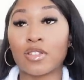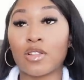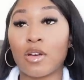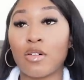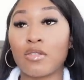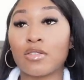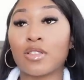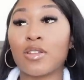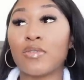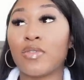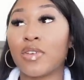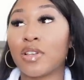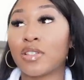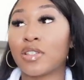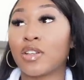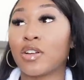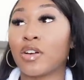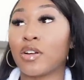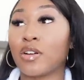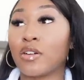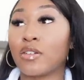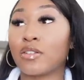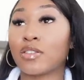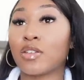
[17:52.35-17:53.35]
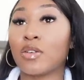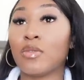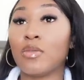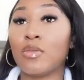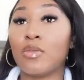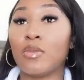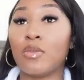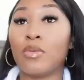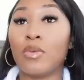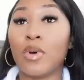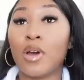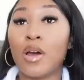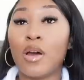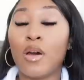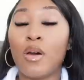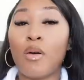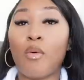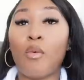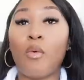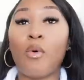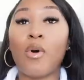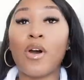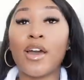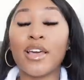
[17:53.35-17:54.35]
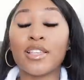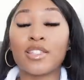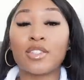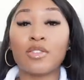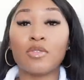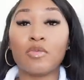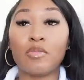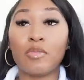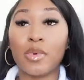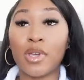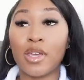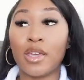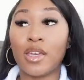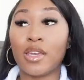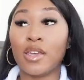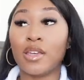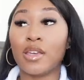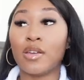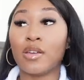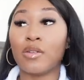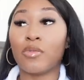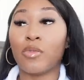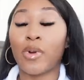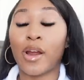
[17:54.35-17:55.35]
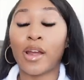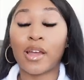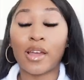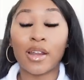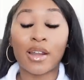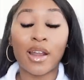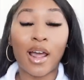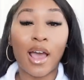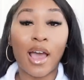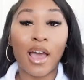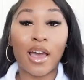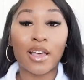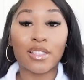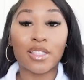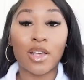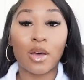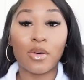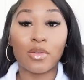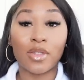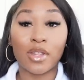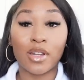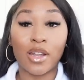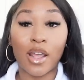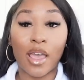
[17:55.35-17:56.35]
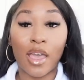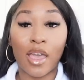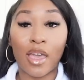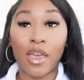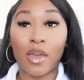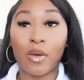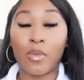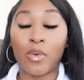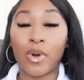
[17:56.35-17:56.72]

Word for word: those of us girls who want to be recognized on the day,